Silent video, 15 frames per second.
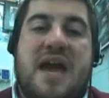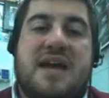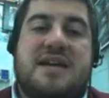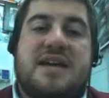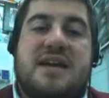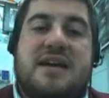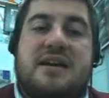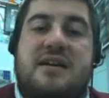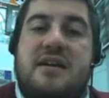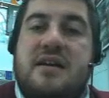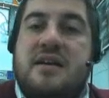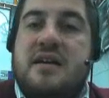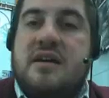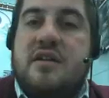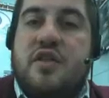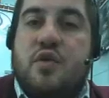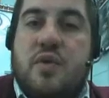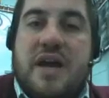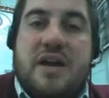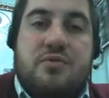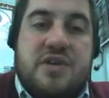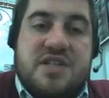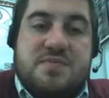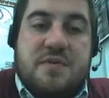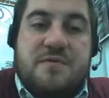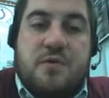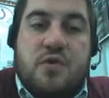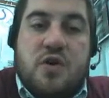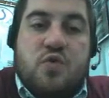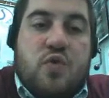Banking, the way it
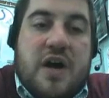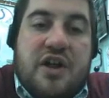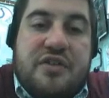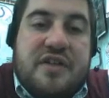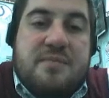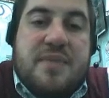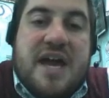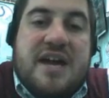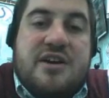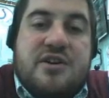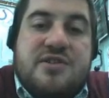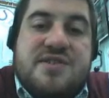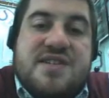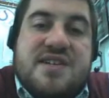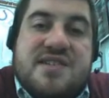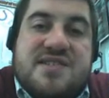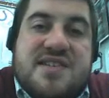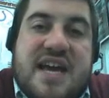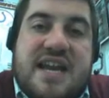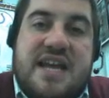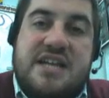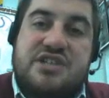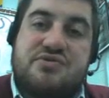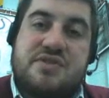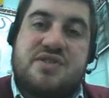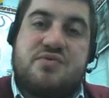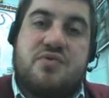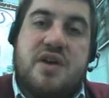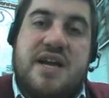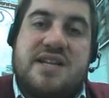was before, wealthy bankers could set
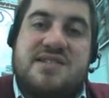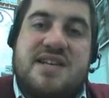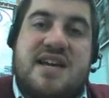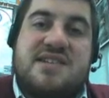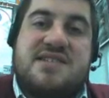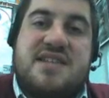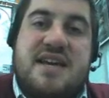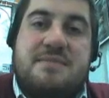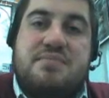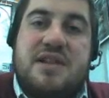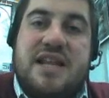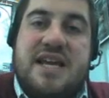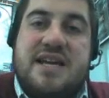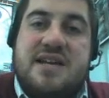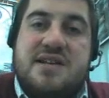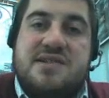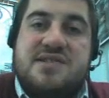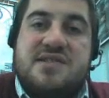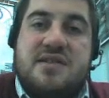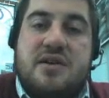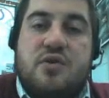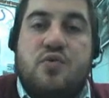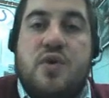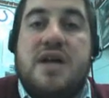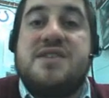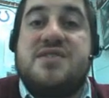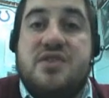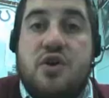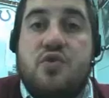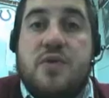interest rates as they please. There
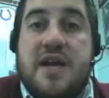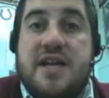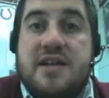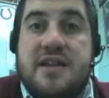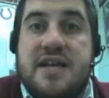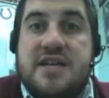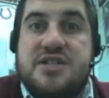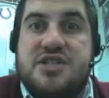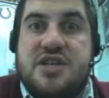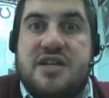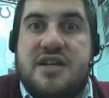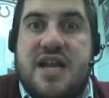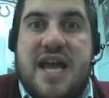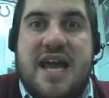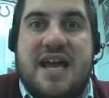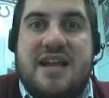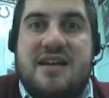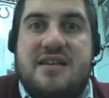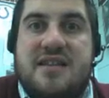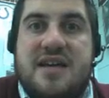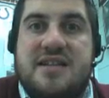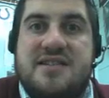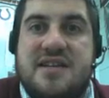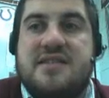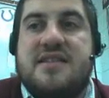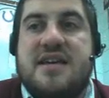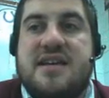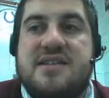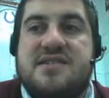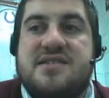was no regulation, and they
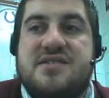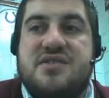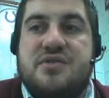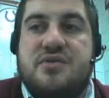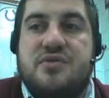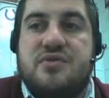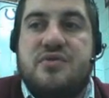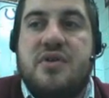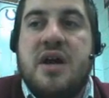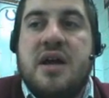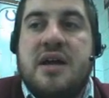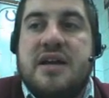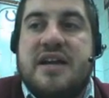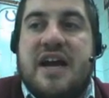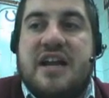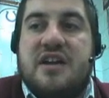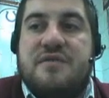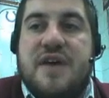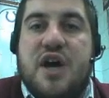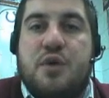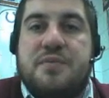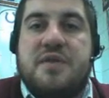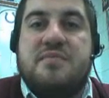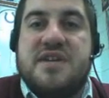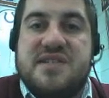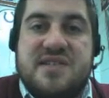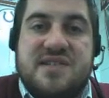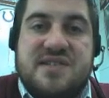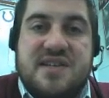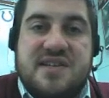did this to kind of help
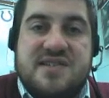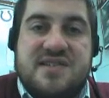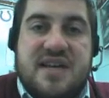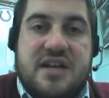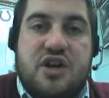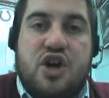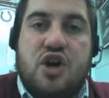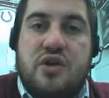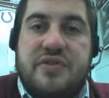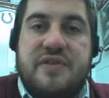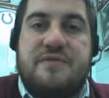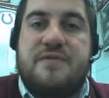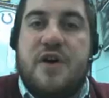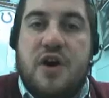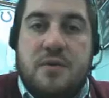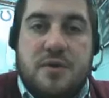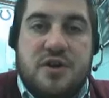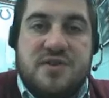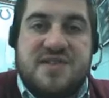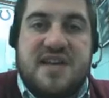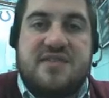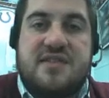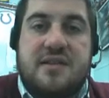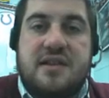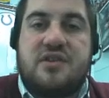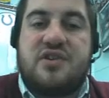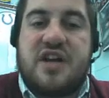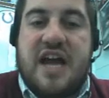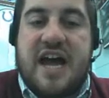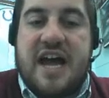the businesses and hurt the farmers and
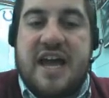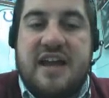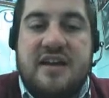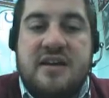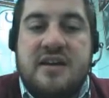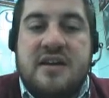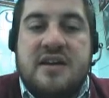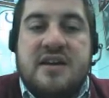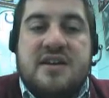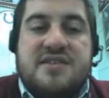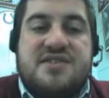the little guy.